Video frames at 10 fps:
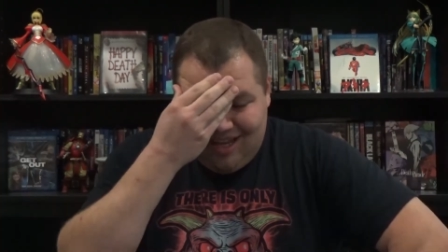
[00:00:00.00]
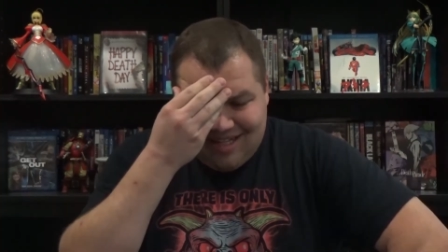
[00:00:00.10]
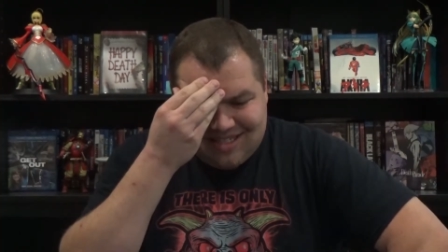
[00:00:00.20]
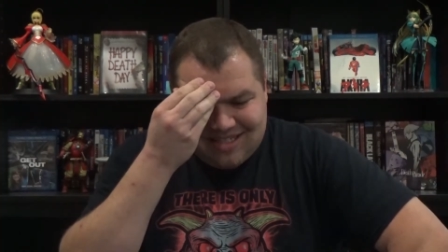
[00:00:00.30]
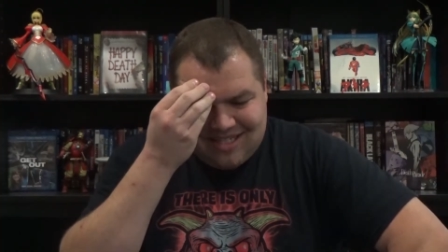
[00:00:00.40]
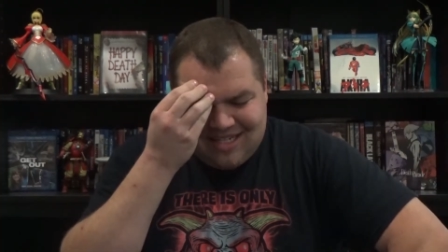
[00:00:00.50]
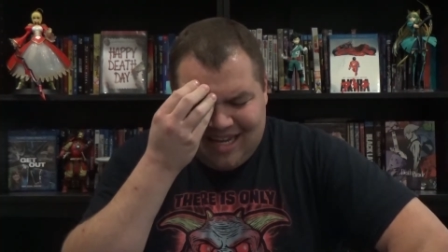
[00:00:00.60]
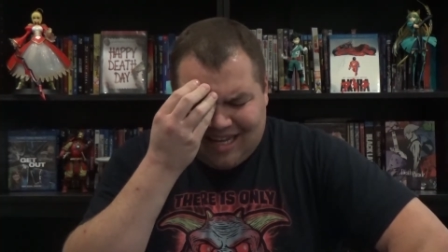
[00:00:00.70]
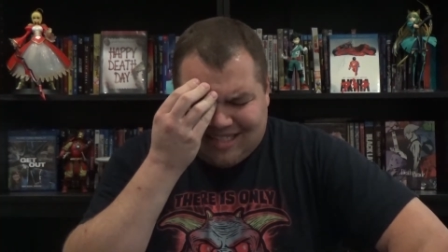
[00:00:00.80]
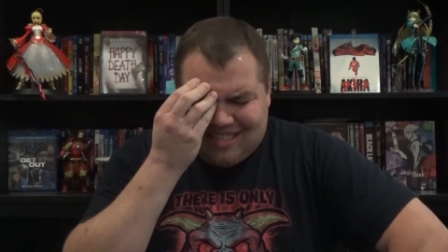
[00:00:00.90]
It's
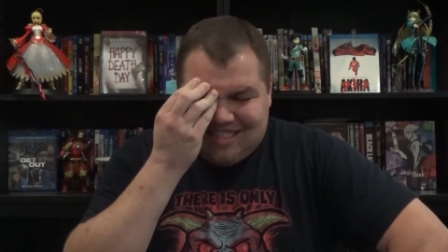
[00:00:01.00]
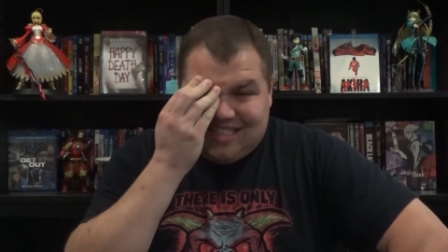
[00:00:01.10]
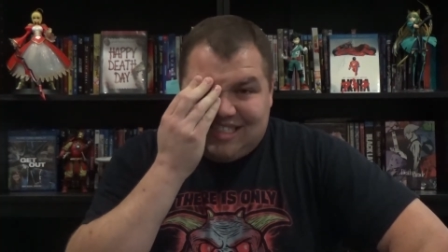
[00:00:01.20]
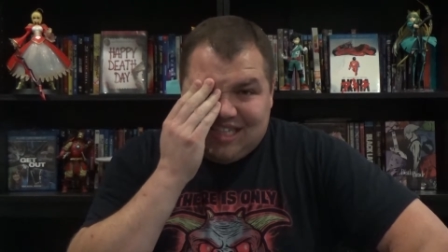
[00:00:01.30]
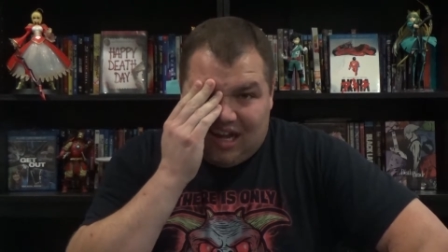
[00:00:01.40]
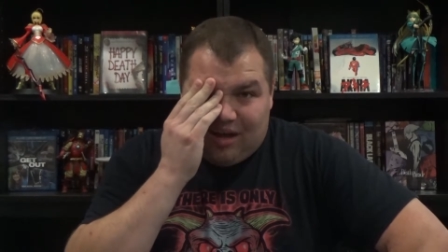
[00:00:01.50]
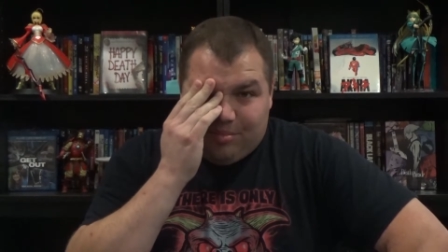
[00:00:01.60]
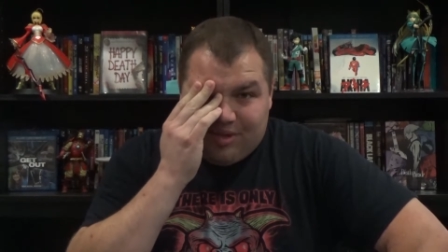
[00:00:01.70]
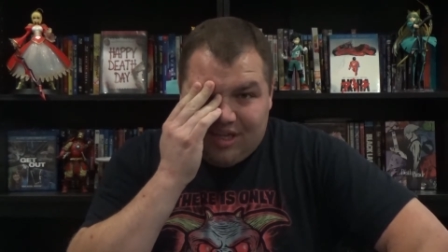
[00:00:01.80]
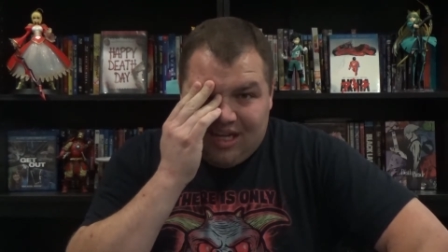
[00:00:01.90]
just
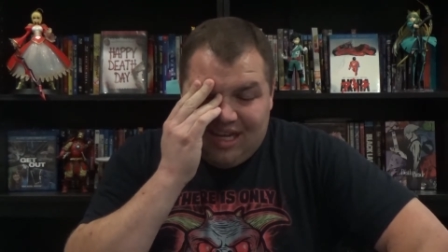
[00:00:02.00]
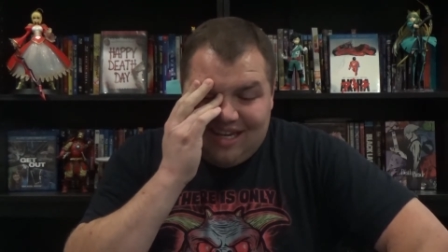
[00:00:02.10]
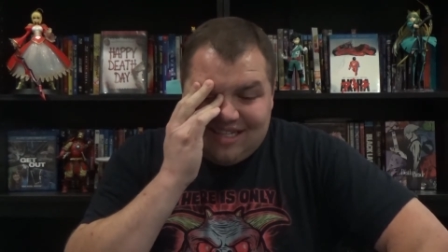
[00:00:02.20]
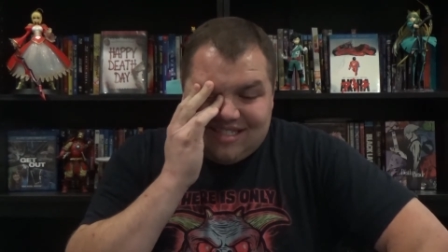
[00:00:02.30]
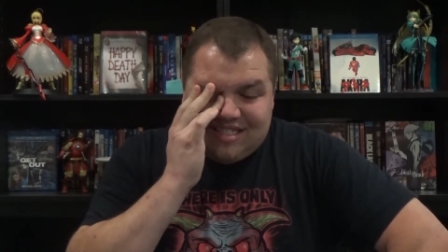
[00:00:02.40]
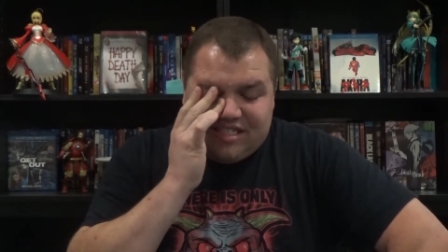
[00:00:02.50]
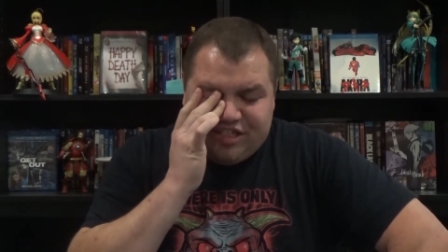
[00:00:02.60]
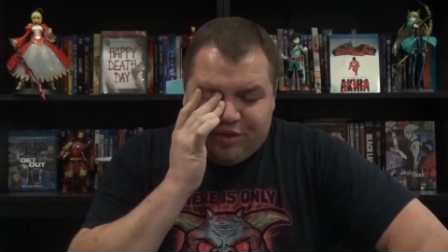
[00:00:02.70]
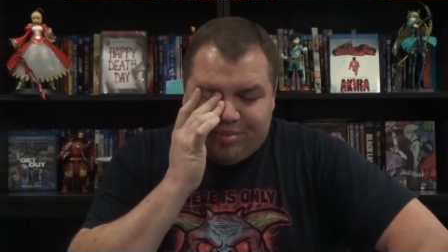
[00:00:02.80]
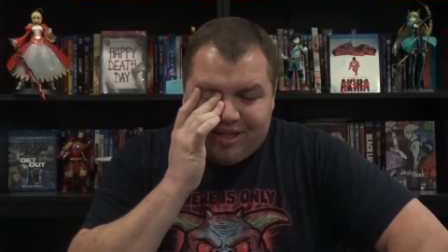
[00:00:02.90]
dumb. It's
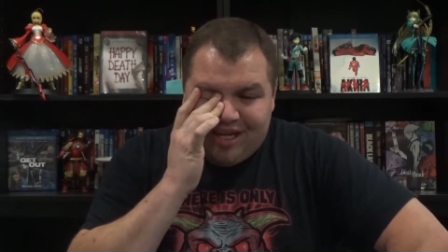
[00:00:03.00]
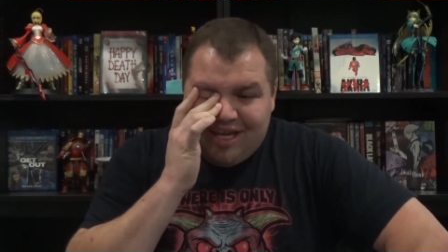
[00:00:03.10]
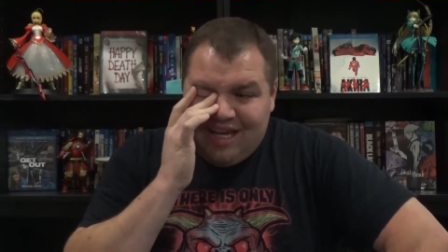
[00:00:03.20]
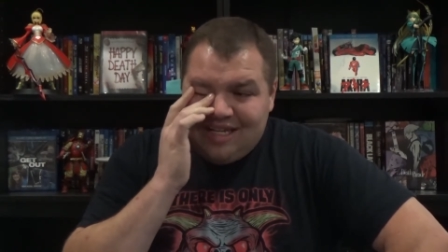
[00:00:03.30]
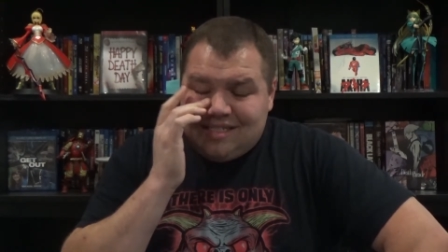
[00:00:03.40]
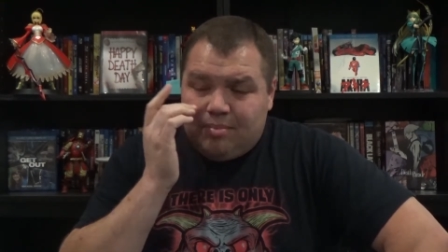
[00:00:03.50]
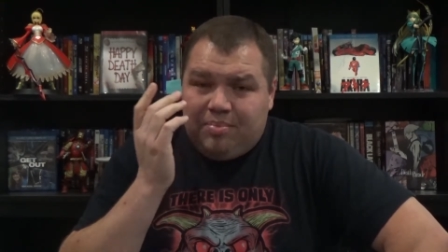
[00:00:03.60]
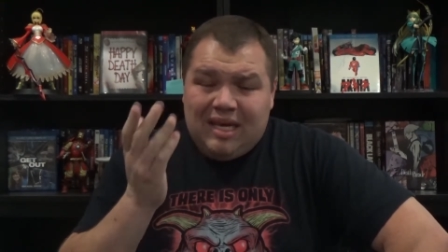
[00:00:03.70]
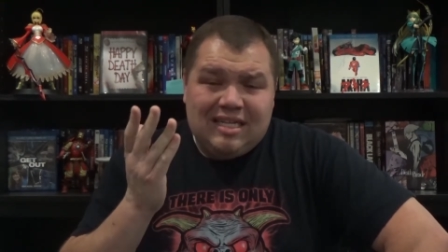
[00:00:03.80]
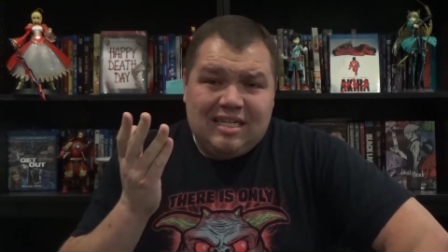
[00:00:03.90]
stupid. It's a
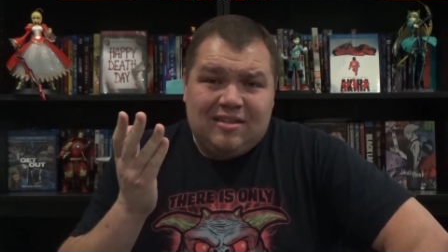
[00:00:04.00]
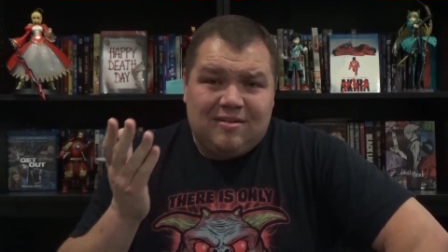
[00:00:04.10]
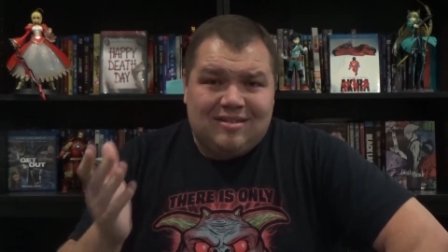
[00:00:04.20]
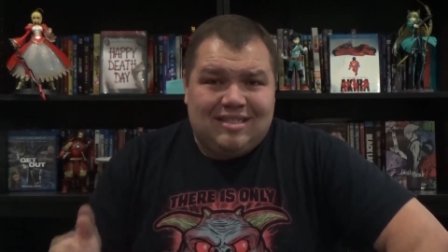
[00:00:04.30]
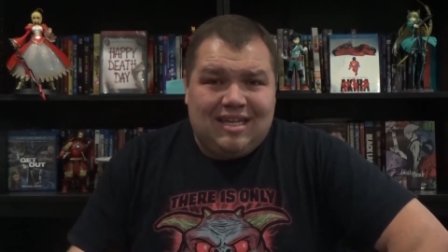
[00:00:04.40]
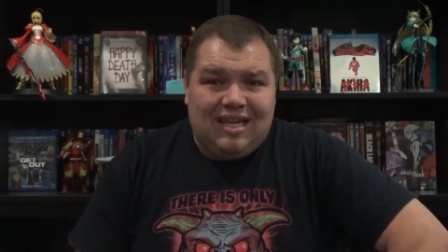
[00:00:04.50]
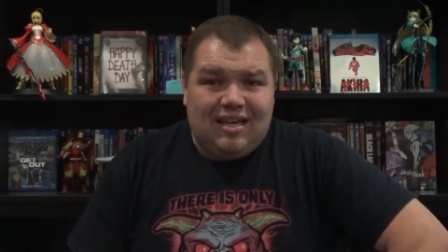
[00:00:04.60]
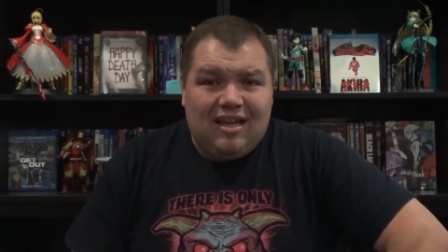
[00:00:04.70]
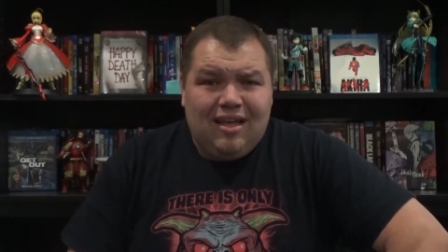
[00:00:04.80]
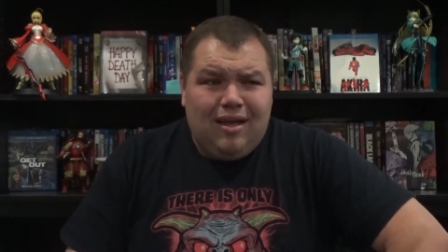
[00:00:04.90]
PG
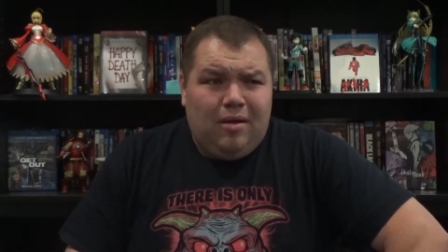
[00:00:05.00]
13